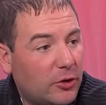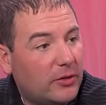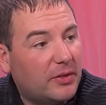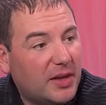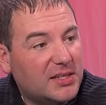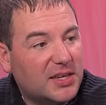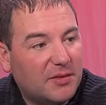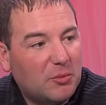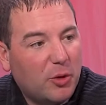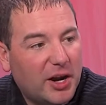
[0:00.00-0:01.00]
during the
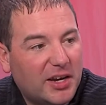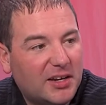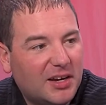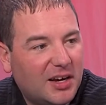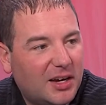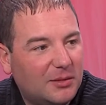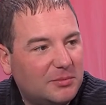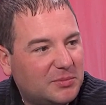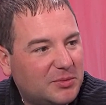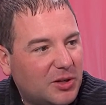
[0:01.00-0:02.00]
Thanksgiving break.
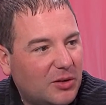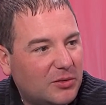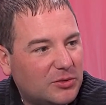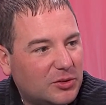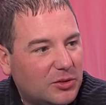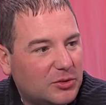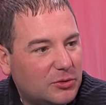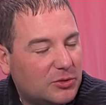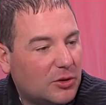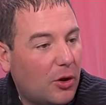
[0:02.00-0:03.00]
Um, so, so the
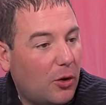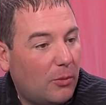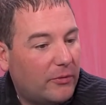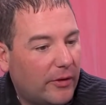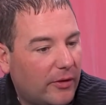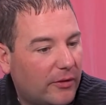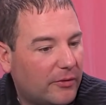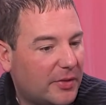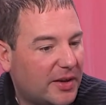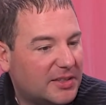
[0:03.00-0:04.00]
students go home for,
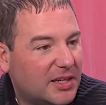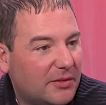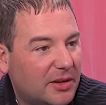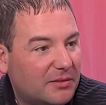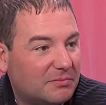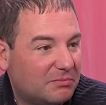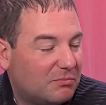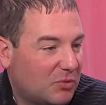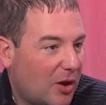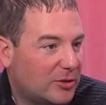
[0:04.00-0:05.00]
for Thanksgiving.
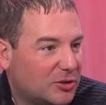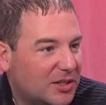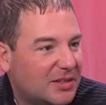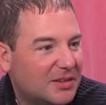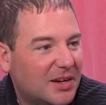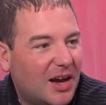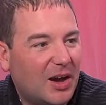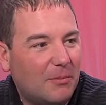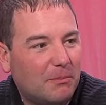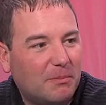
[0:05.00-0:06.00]
Okay. Largely.
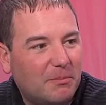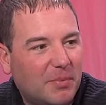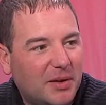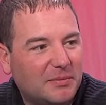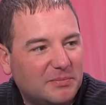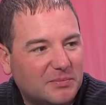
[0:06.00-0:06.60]
Um, right. But